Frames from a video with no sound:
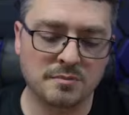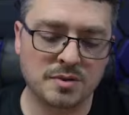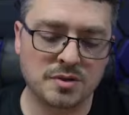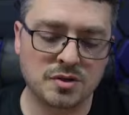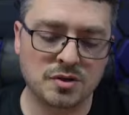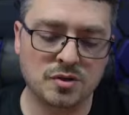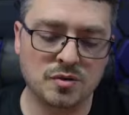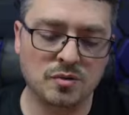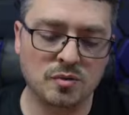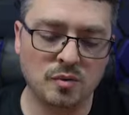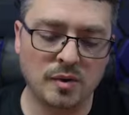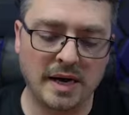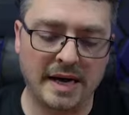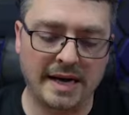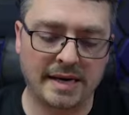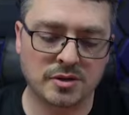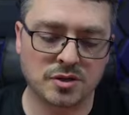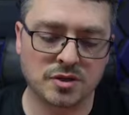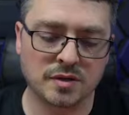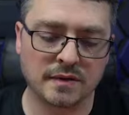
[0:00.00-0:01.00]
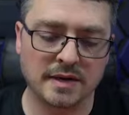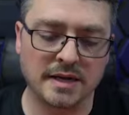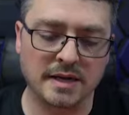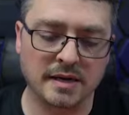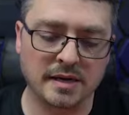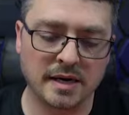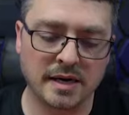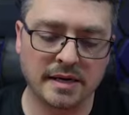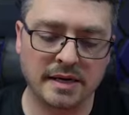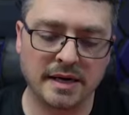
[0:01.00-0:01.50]
to actually
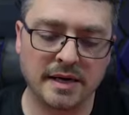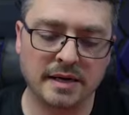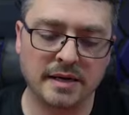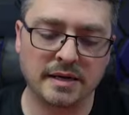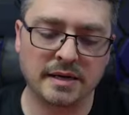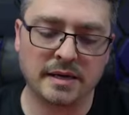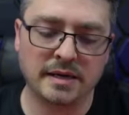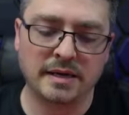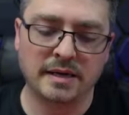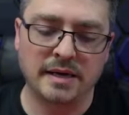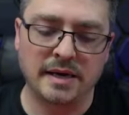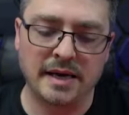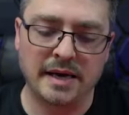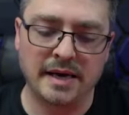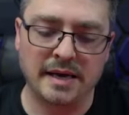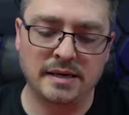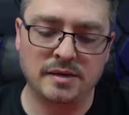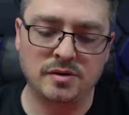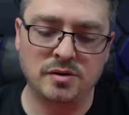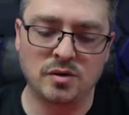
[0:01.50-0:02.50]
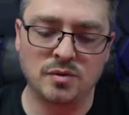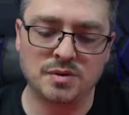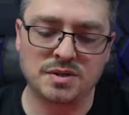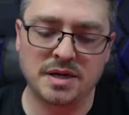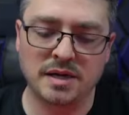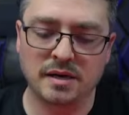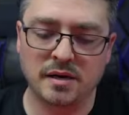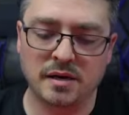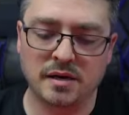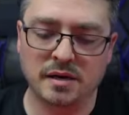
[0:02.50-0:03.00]
cutting and
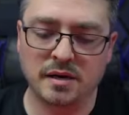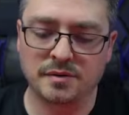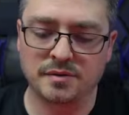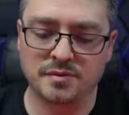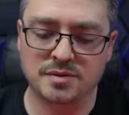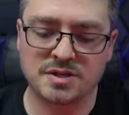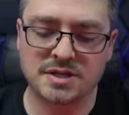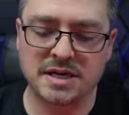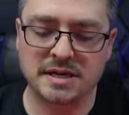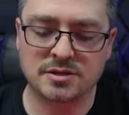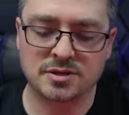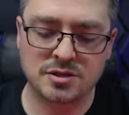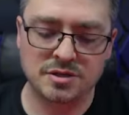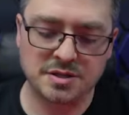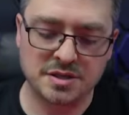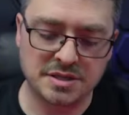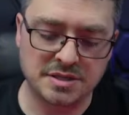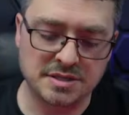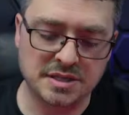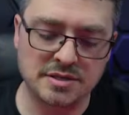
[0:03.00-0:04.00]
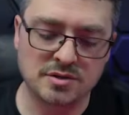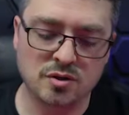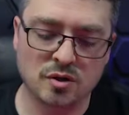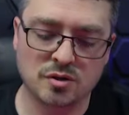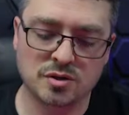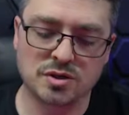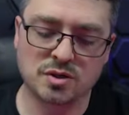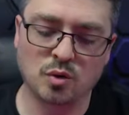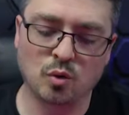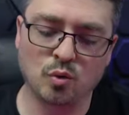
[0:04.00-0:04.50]
using other sections, because these
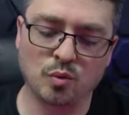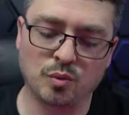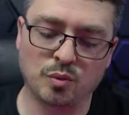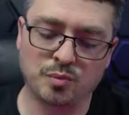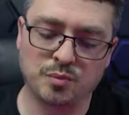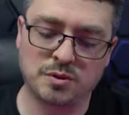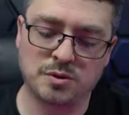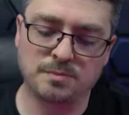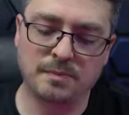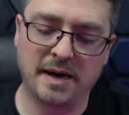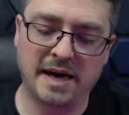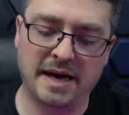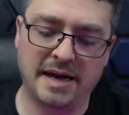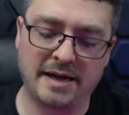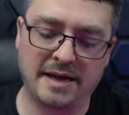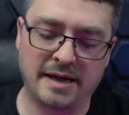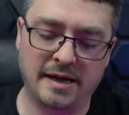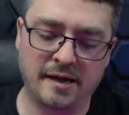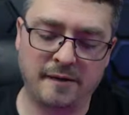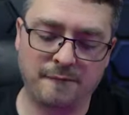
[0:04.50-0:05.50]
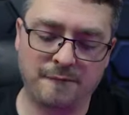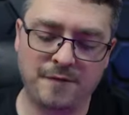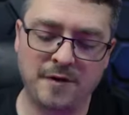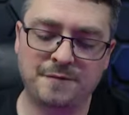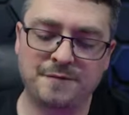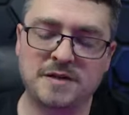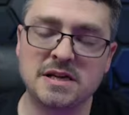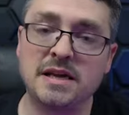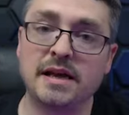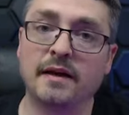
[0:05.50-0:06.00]
are sold by a
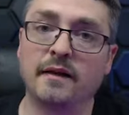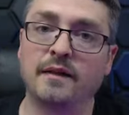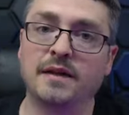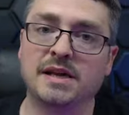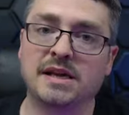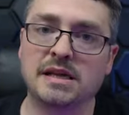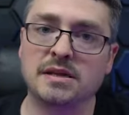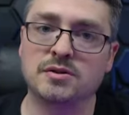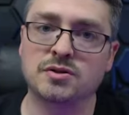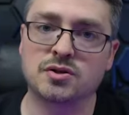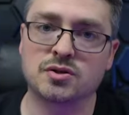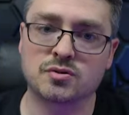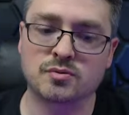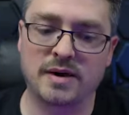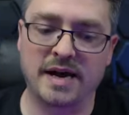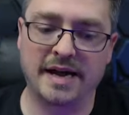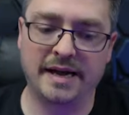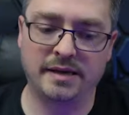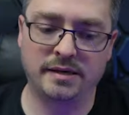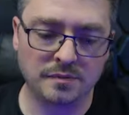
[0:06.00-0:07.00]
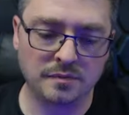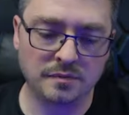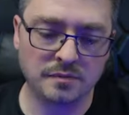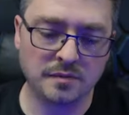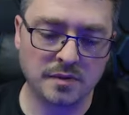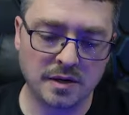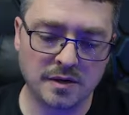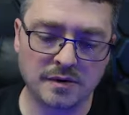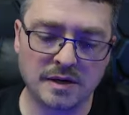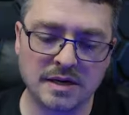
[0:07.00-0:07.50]
50 LED strand,
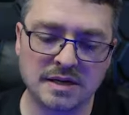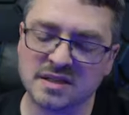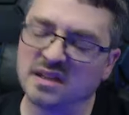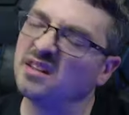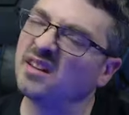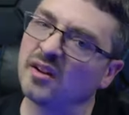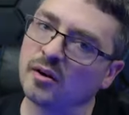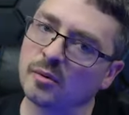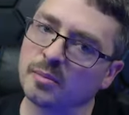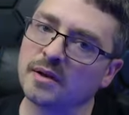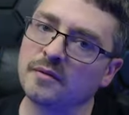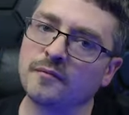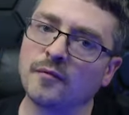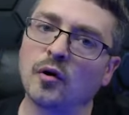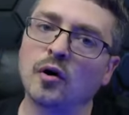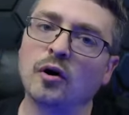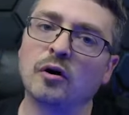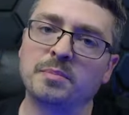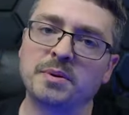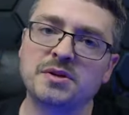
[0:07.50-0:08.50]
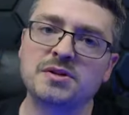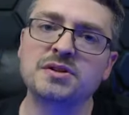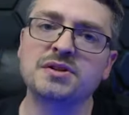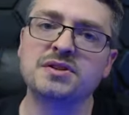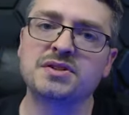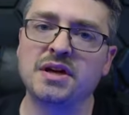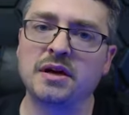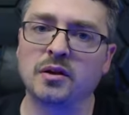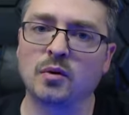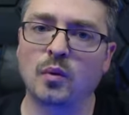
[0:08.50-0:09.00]
there is a little bit involved, but you can
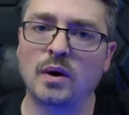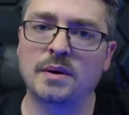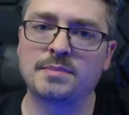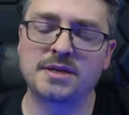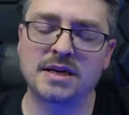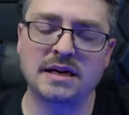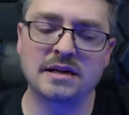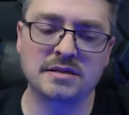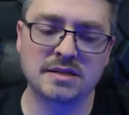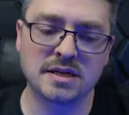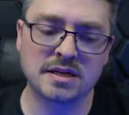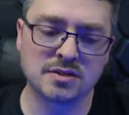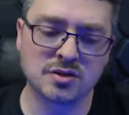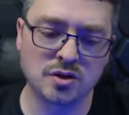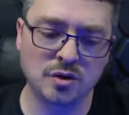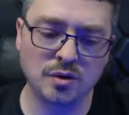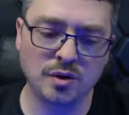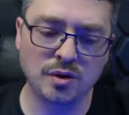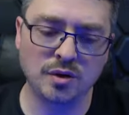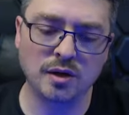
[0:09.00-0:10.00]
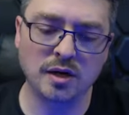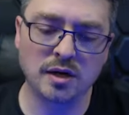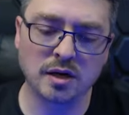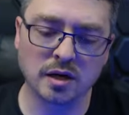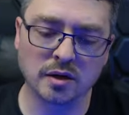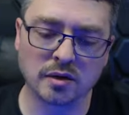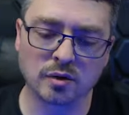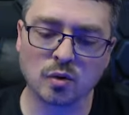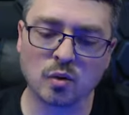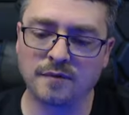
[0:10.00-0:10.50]
see on the website it does show you the
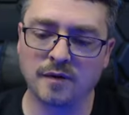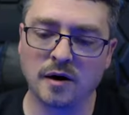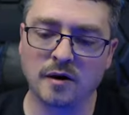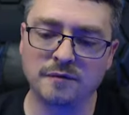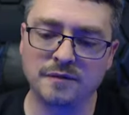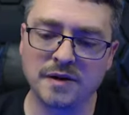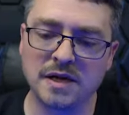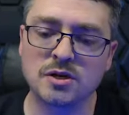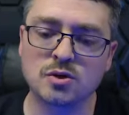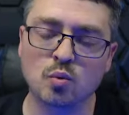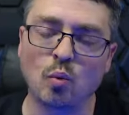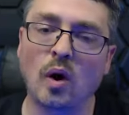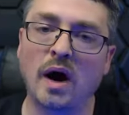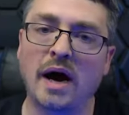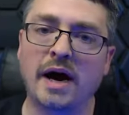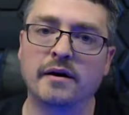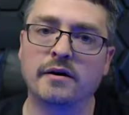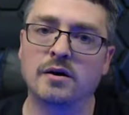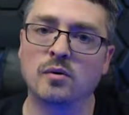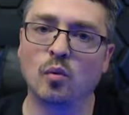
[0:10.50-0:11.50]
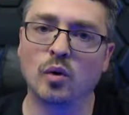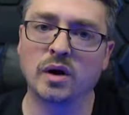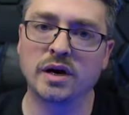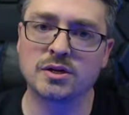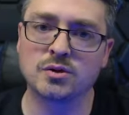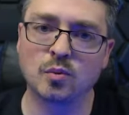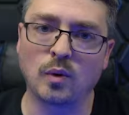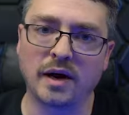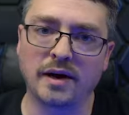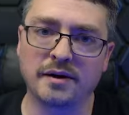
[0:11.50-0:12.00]
color of each wire and what
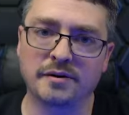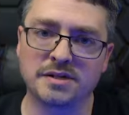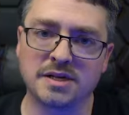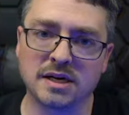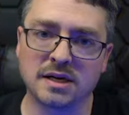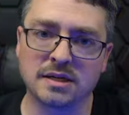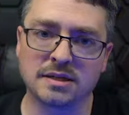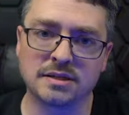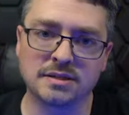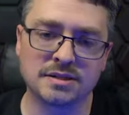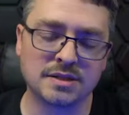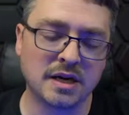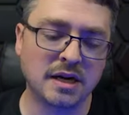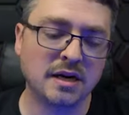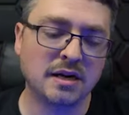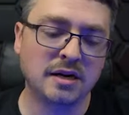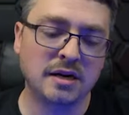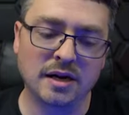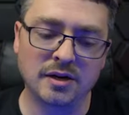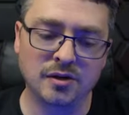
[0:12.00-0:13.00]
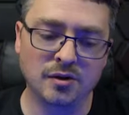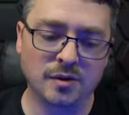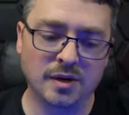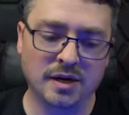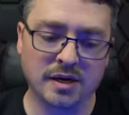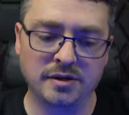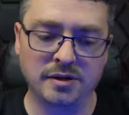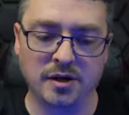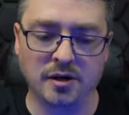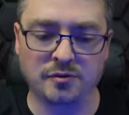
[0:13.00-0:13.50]
each wire does. And you
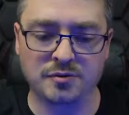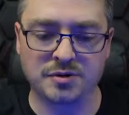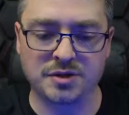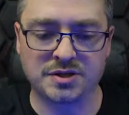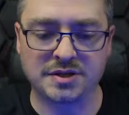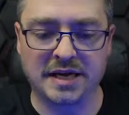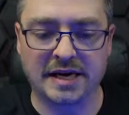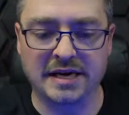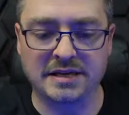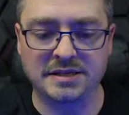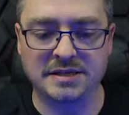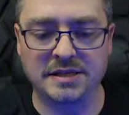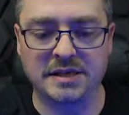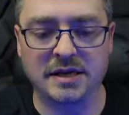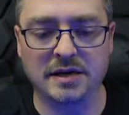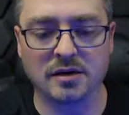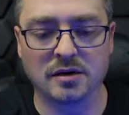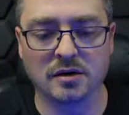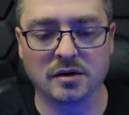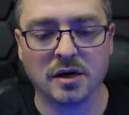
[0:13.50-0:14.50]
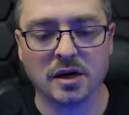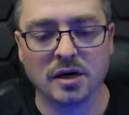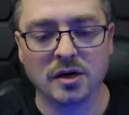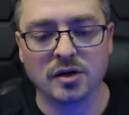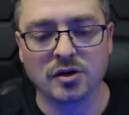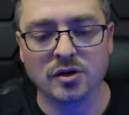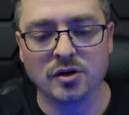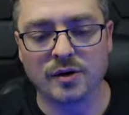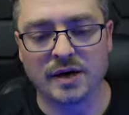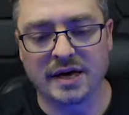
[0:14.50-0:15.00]
can, just like I did here,
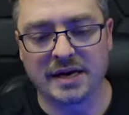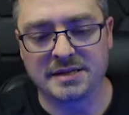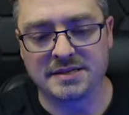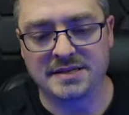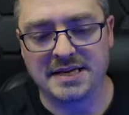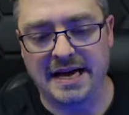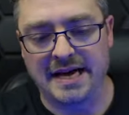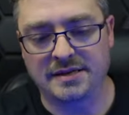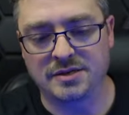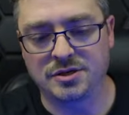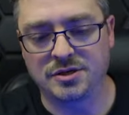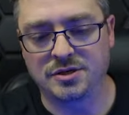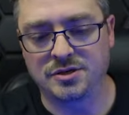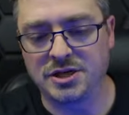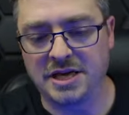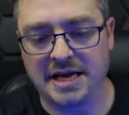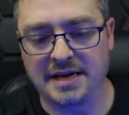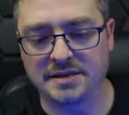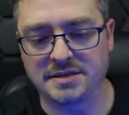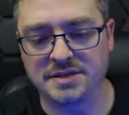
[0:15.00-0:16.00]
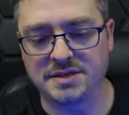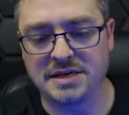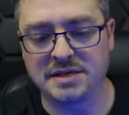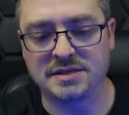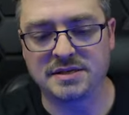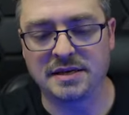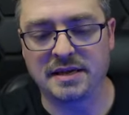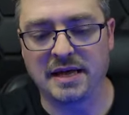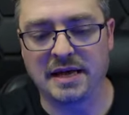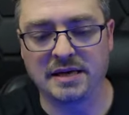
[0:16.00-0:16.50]
you can attach a JST
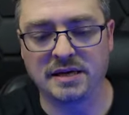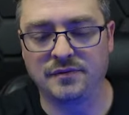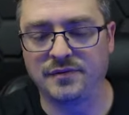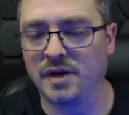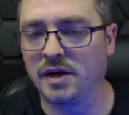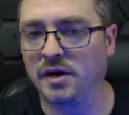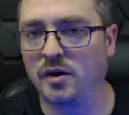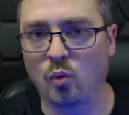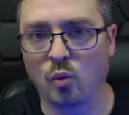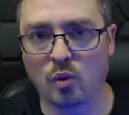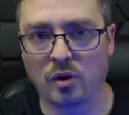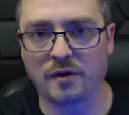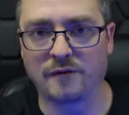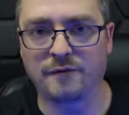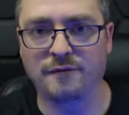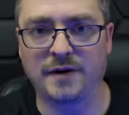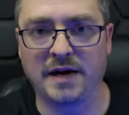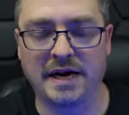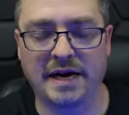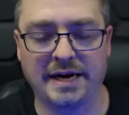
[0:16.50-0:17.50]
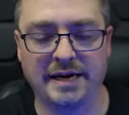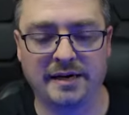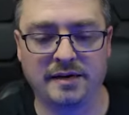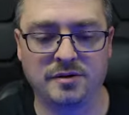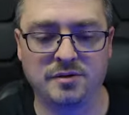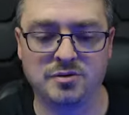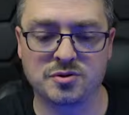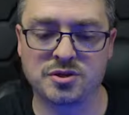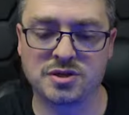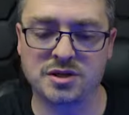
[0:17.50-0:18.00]
to the end of it and it'll work fine.
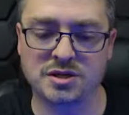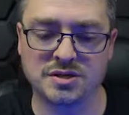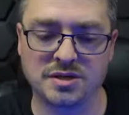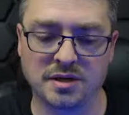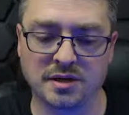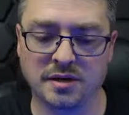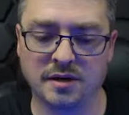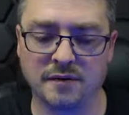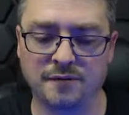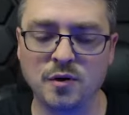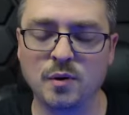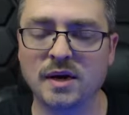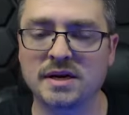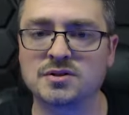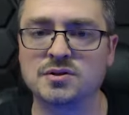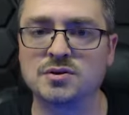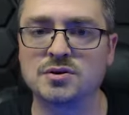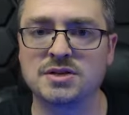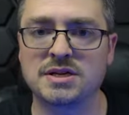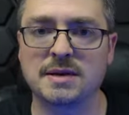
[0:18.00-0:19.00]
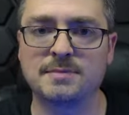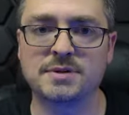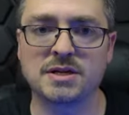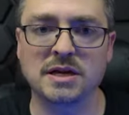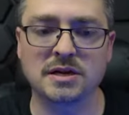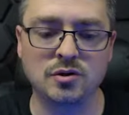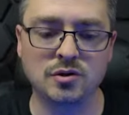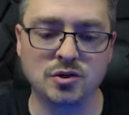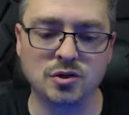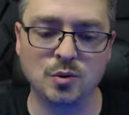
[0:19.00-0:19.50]
There's just a few extra steps,
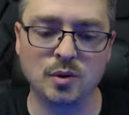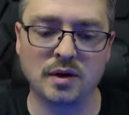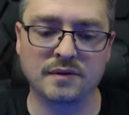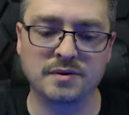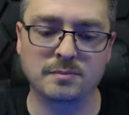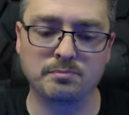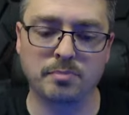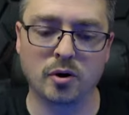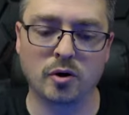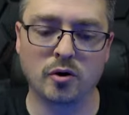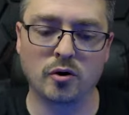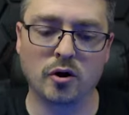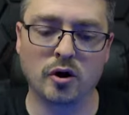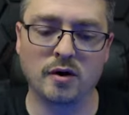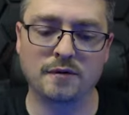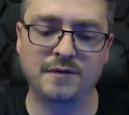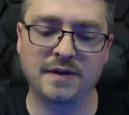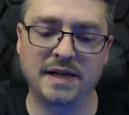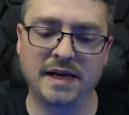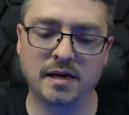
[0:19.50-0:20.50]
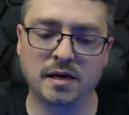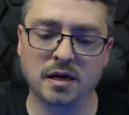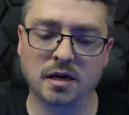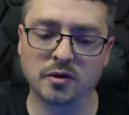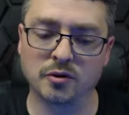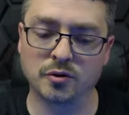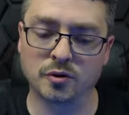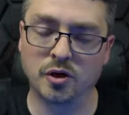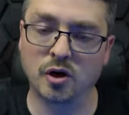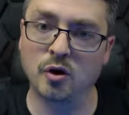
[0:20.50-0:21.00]
like you do have to burn off that
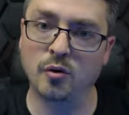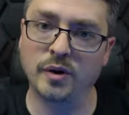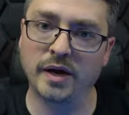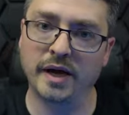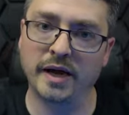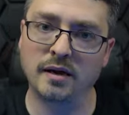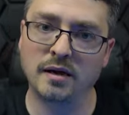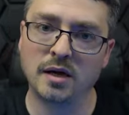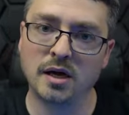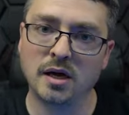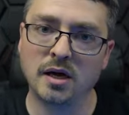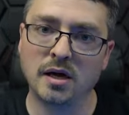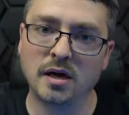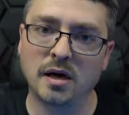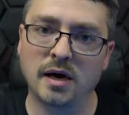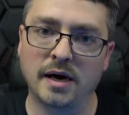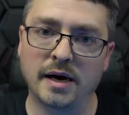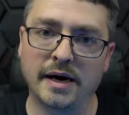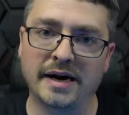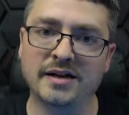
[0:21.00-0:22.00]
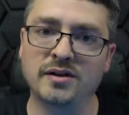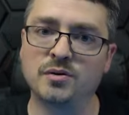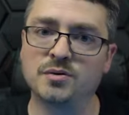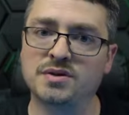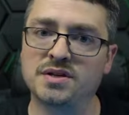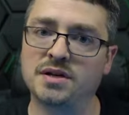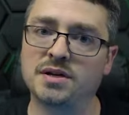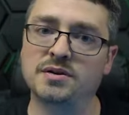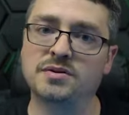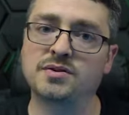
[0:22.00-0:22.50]
color coating. I
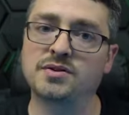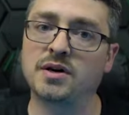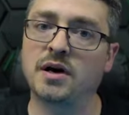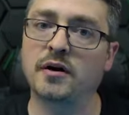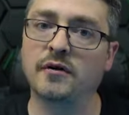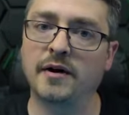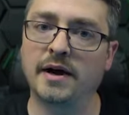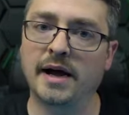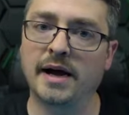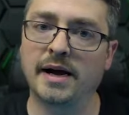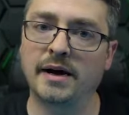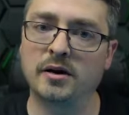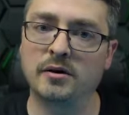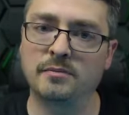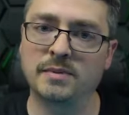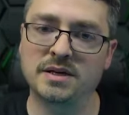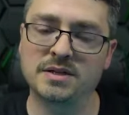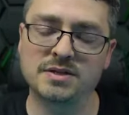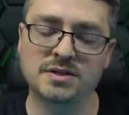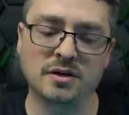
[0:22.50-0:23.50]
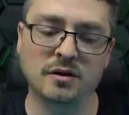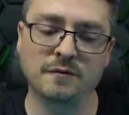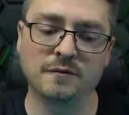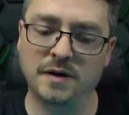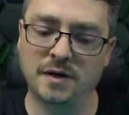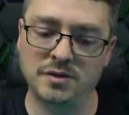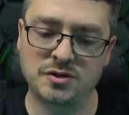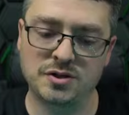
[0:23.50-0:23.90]
use a soldering iron myself, and